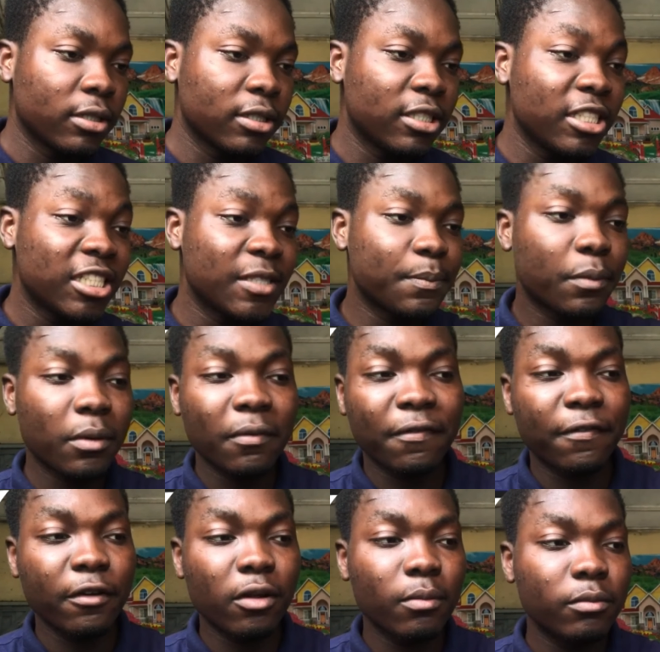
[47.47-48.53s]
This prop
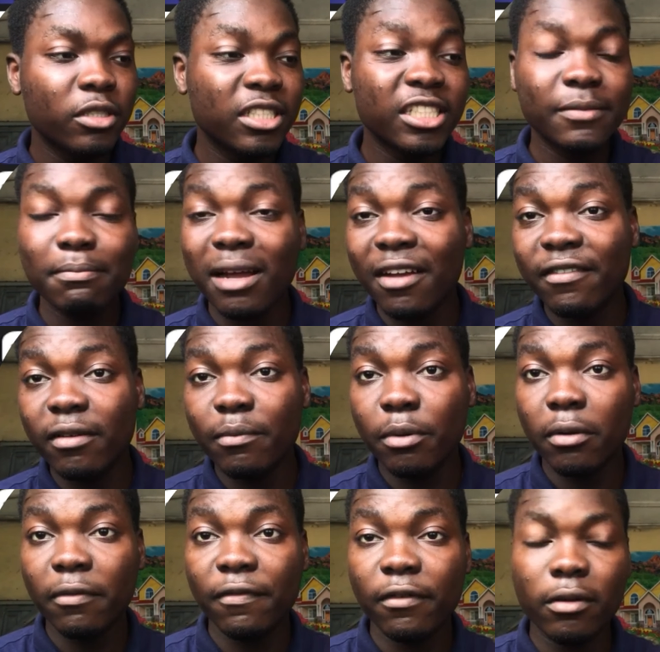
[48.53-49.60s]
firm, this is Marvin
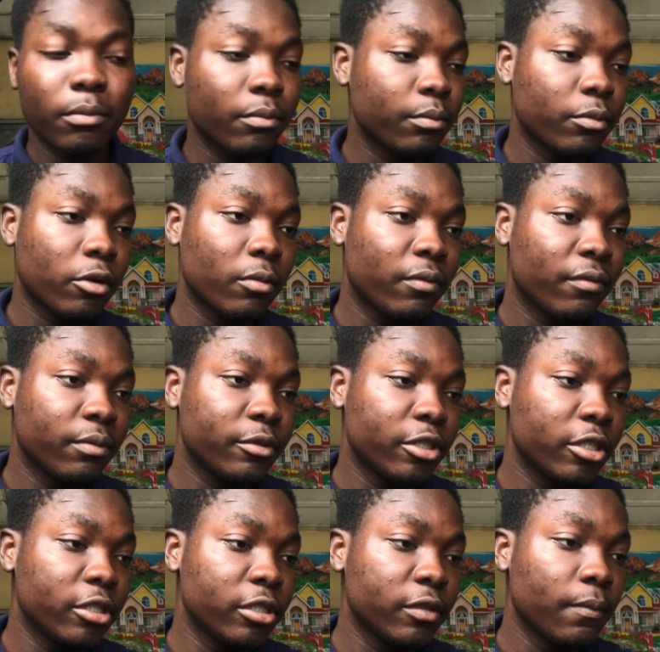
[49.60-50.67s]
prop
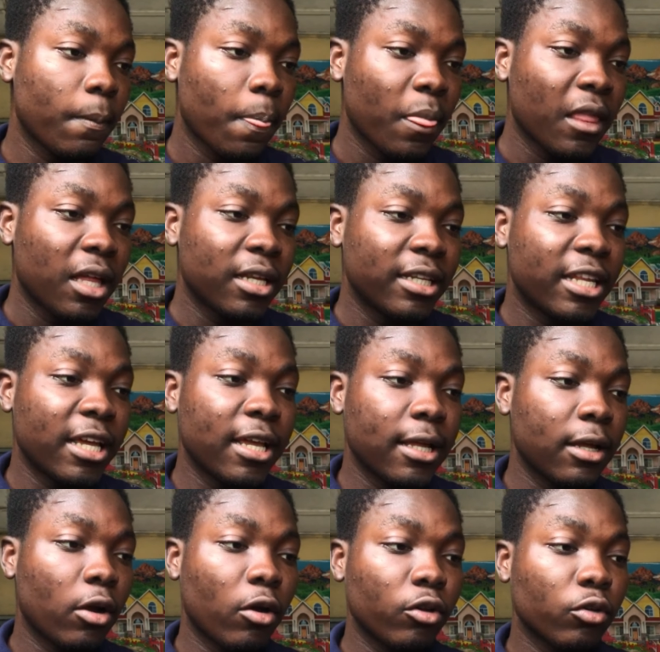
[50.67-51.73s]
trading. They
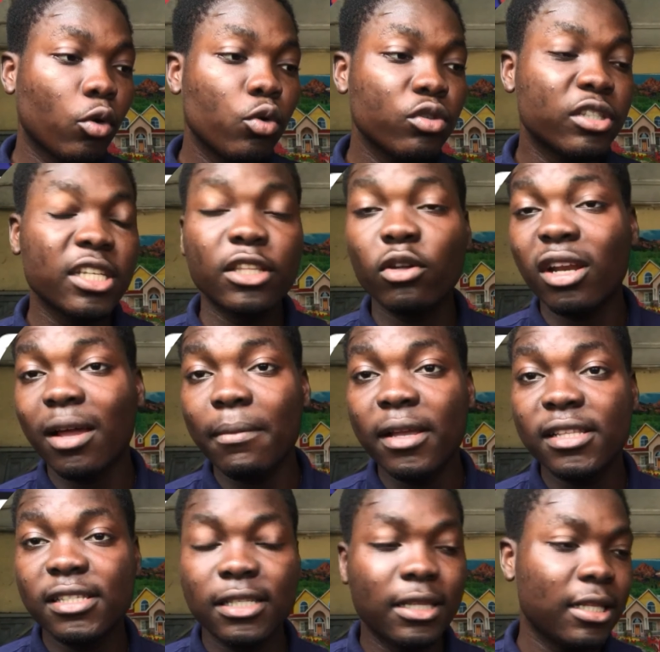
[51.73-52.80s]
host a
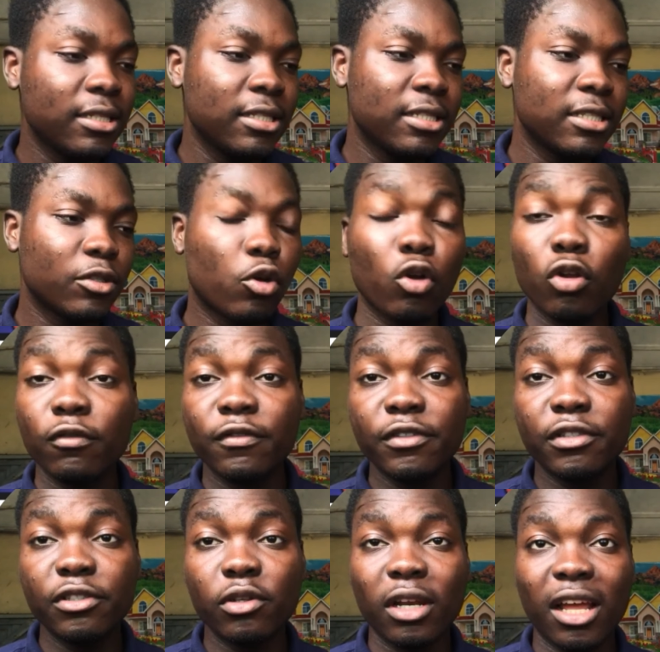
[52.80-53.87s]
tournament. This is Call of
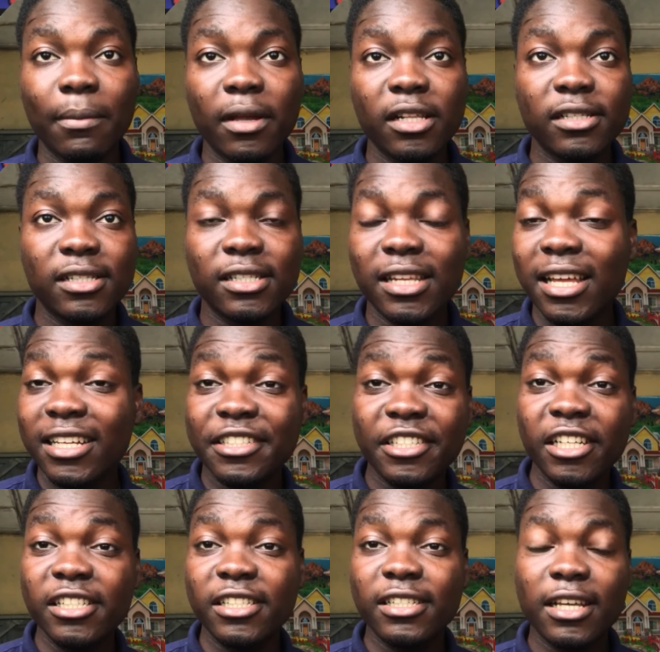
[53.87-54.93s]
Duty tournament. They
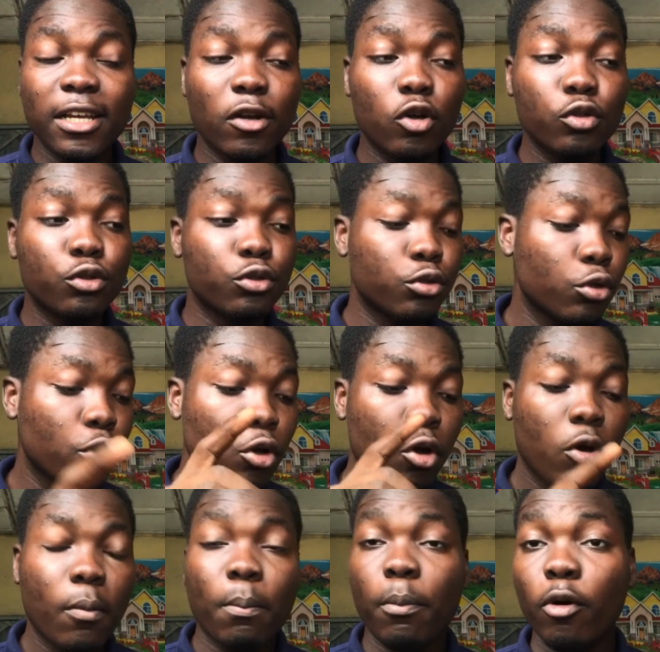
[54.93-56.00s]
host
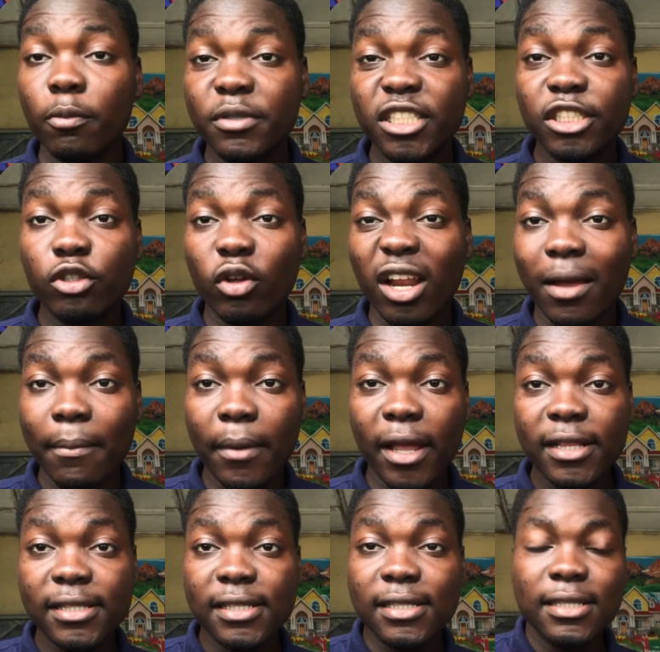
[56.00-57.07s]
PUBG
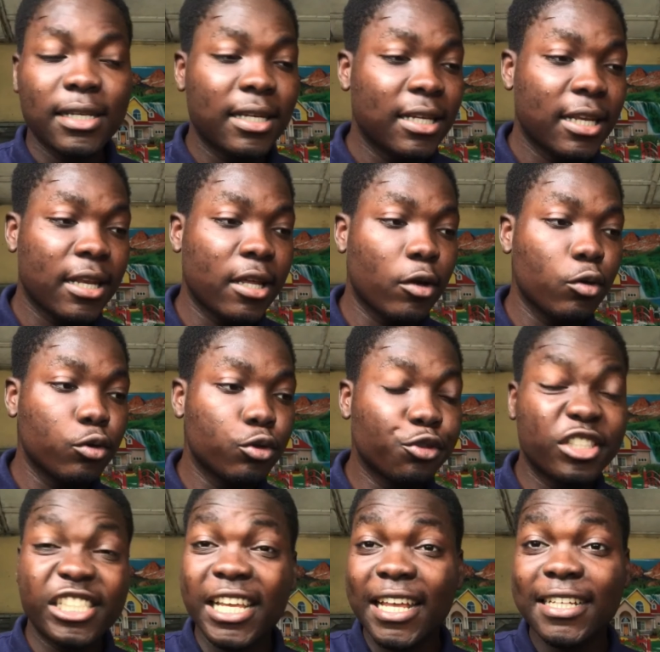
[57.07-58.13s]
tournaments. They host
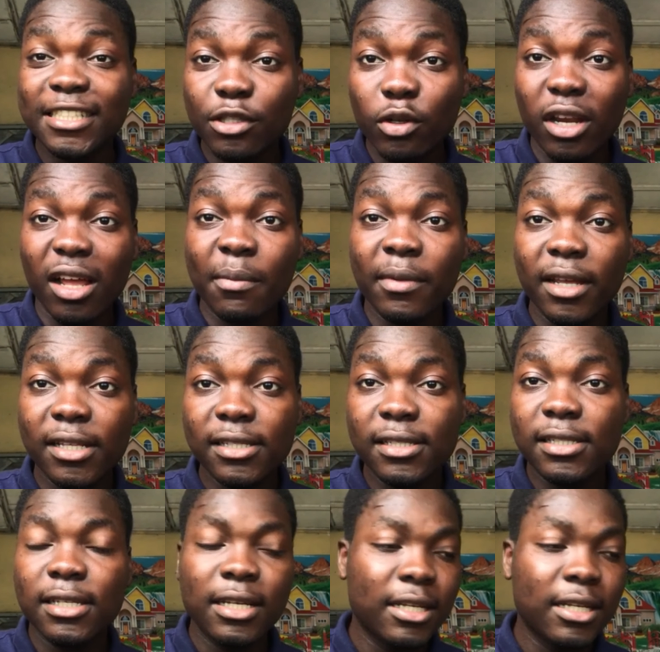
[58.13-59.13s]
chess tournaments.